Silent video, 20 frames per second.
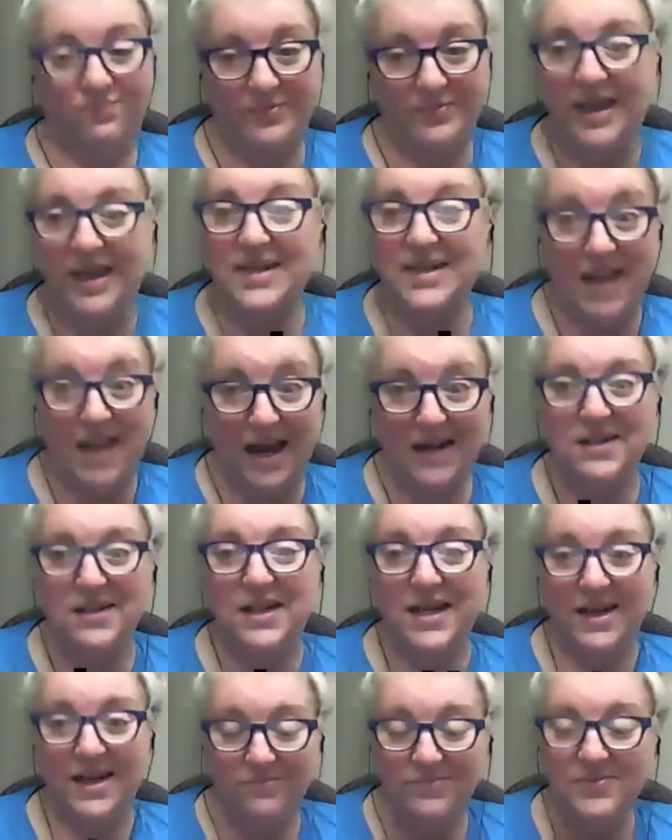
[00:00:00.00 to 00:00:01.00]

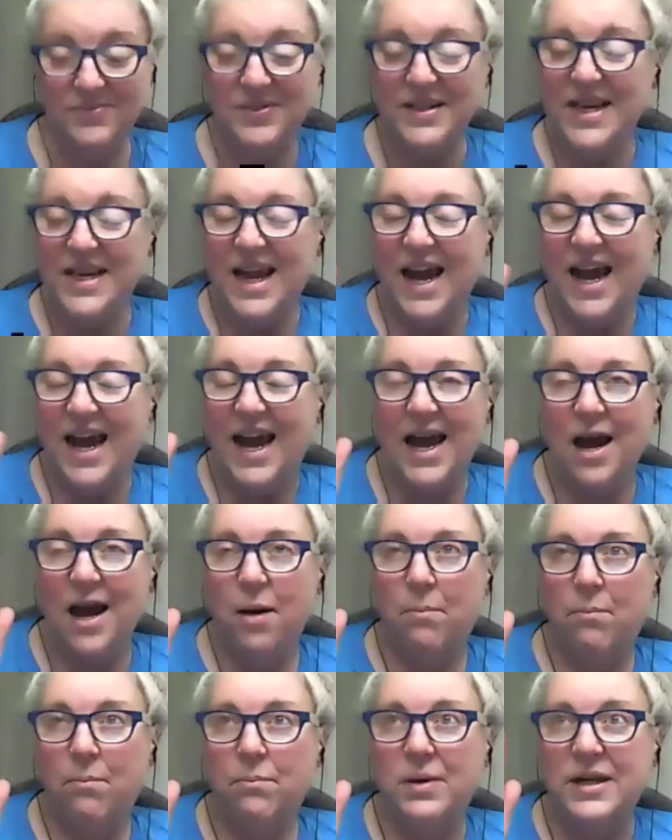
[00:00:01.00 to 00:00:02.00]
exactly.
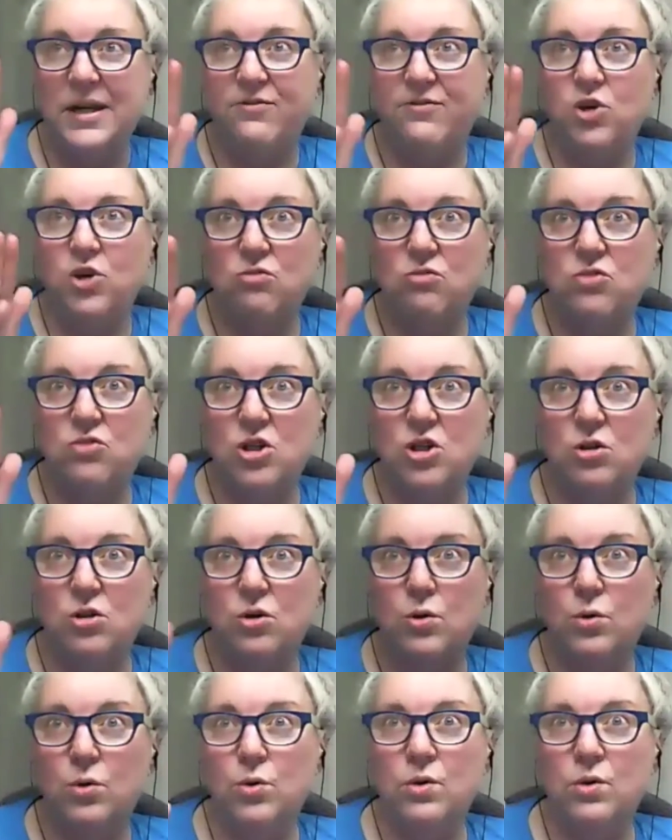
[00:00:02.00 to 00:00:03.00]
Um, but if you
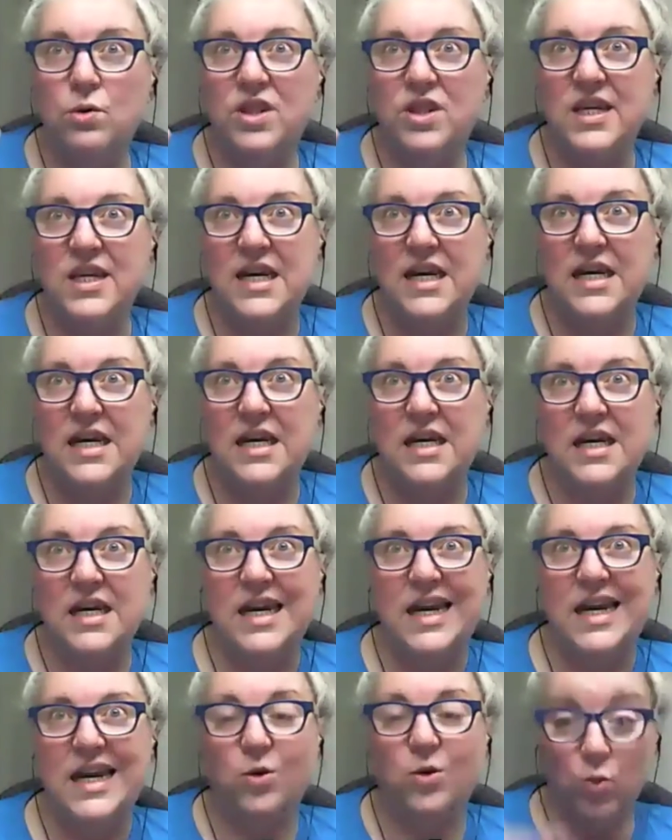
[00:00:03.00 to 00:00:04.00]
do the
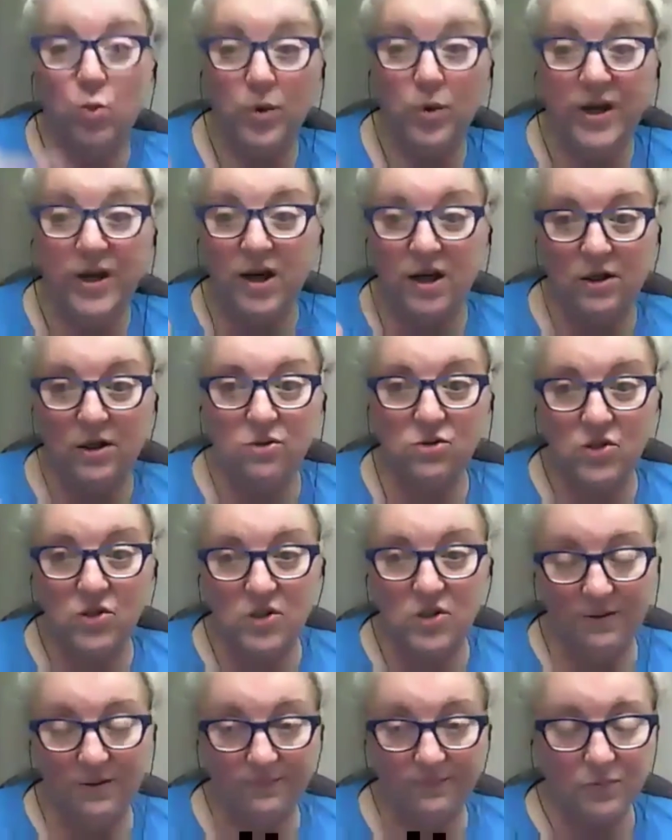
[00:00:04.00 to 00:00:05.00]
in arrears,
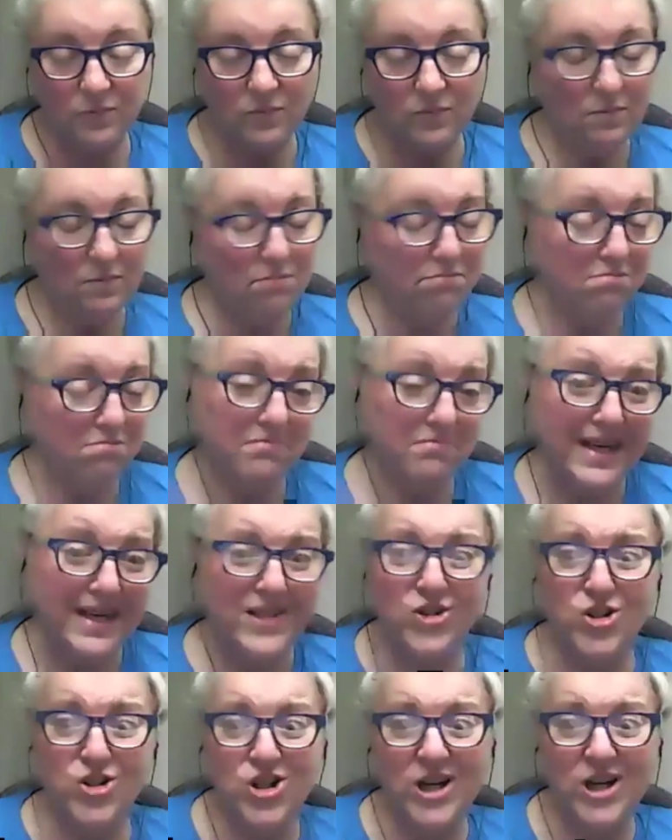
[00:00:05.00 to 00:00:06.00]

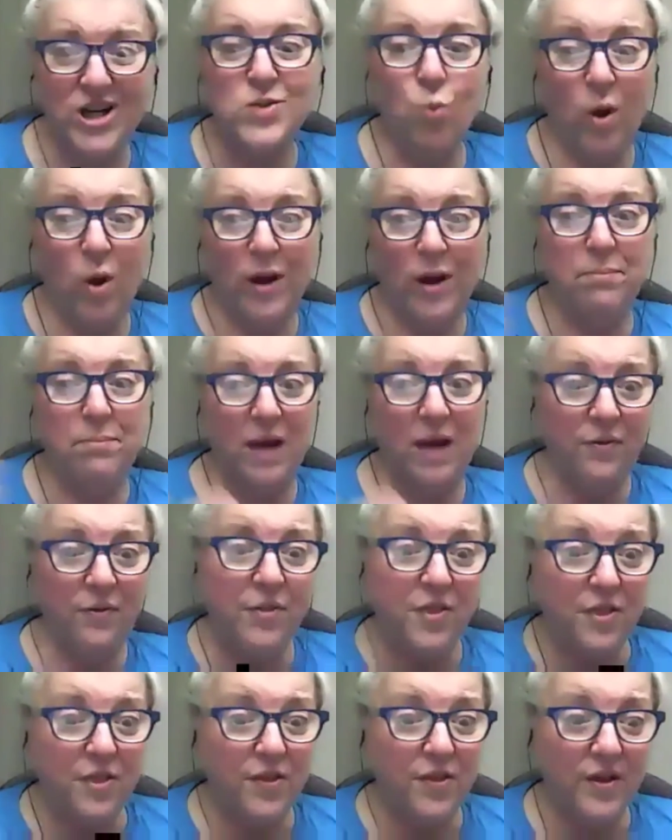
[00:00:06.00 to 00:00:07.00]
it's just one
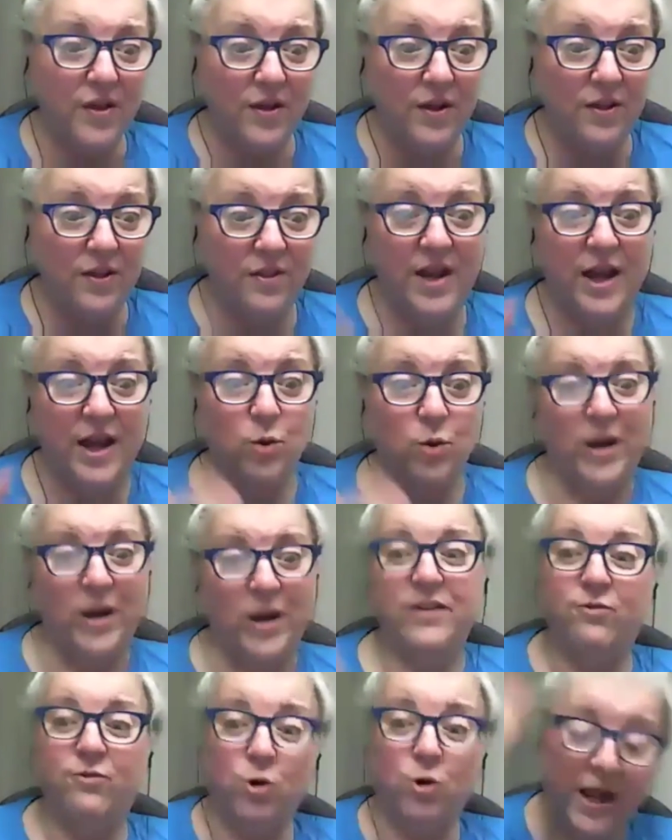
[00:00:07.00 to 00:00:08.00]
month that you're
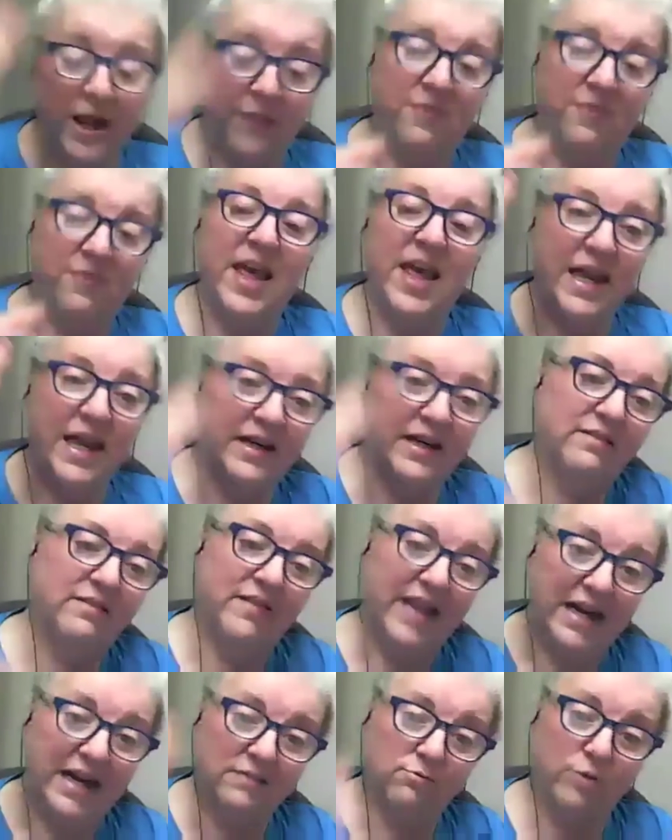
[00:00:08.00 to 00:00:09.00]
waiting for. And then
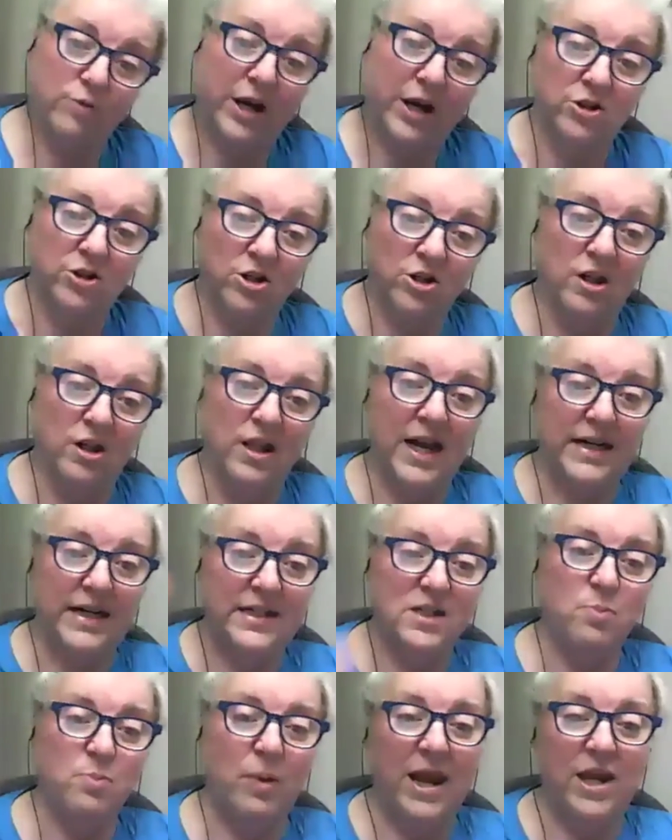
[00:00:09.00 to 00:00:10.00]
that regular client
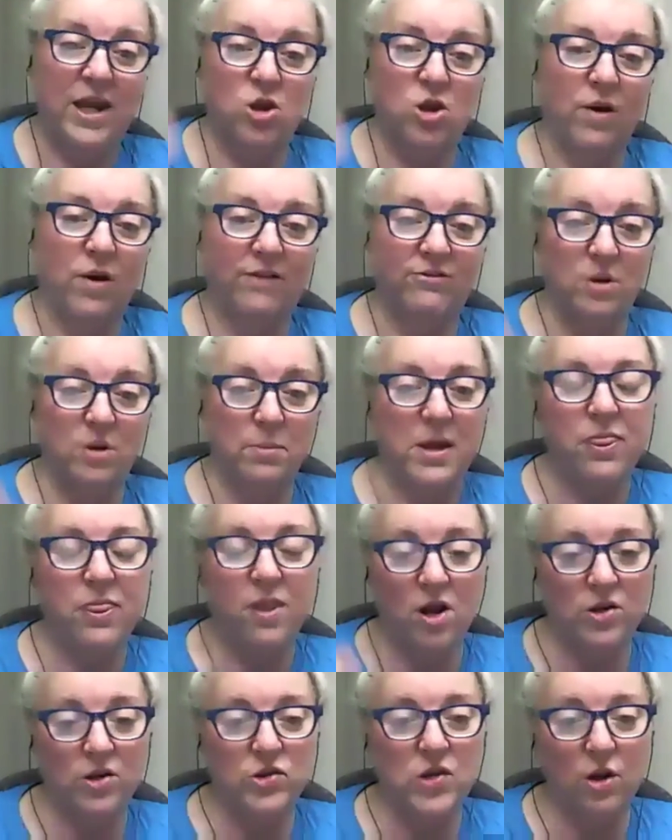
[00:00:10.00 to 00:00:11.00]
is paying you every month
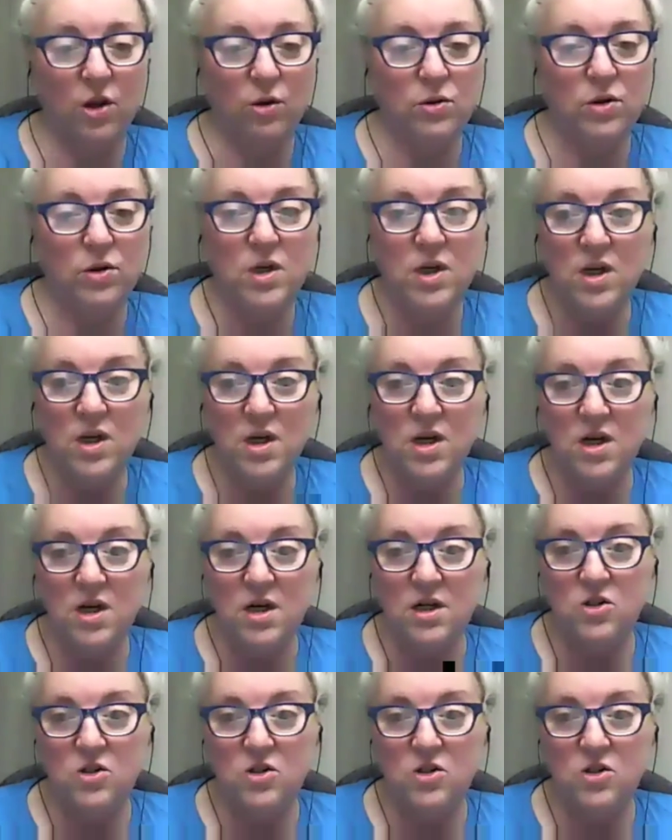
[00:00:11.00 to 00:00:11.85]
also. Mm-hmm.